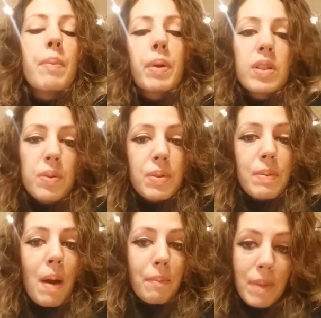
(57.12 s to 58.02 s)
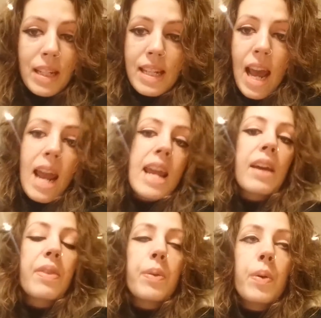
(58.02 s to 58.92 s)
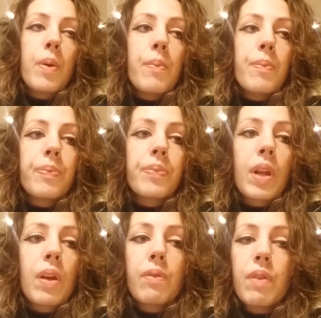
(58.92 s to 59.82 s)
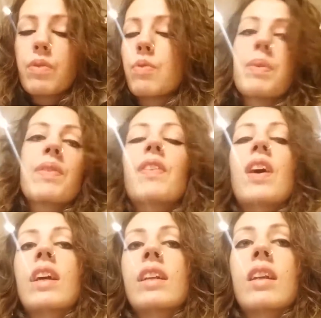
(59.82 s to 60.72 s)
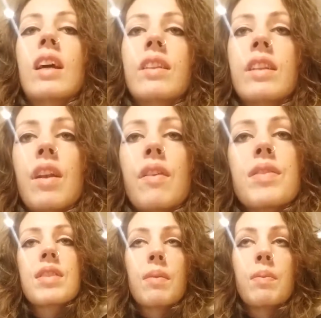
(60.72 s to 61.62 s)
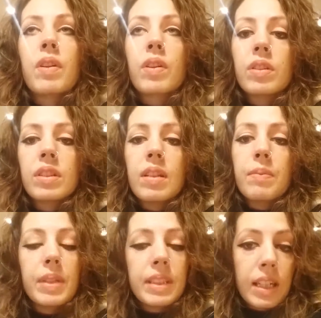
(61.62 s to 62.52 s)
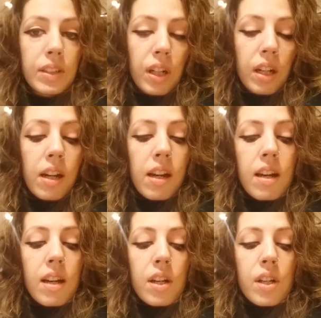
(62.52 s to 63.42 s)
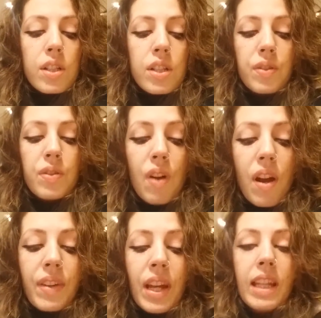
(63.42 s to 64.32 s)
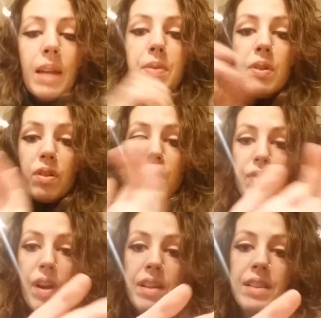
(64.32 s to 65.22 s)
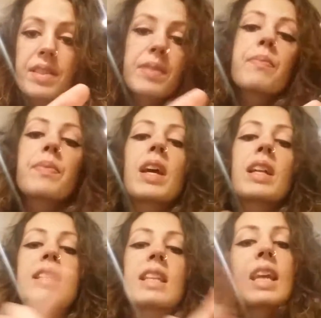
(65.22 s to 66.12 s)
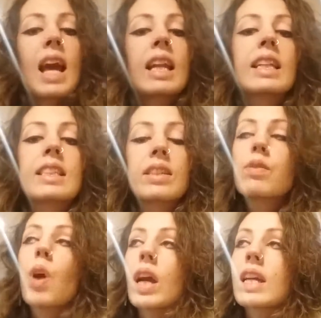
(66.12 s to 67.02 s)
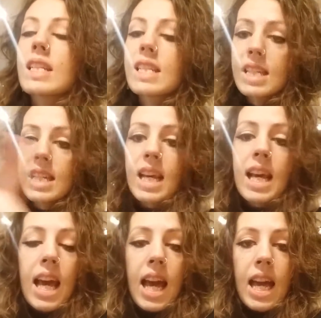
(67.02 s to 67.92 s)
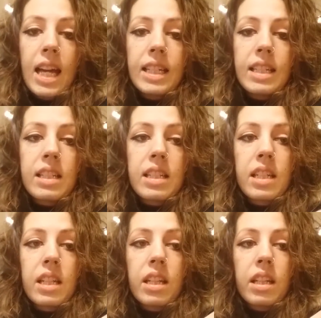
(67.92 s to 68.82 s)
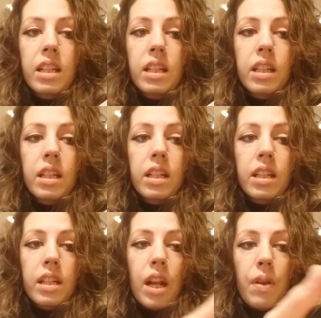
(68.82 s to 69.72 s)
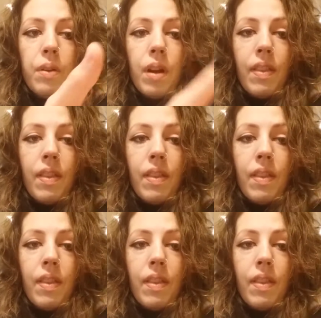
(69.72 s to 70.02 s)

But because it was about midday, I thought, "Oh, the roads will be fine, and you the sun would have got to them, etc." So I was driving, I came to a crossroads, and it said Callington right, and, you know,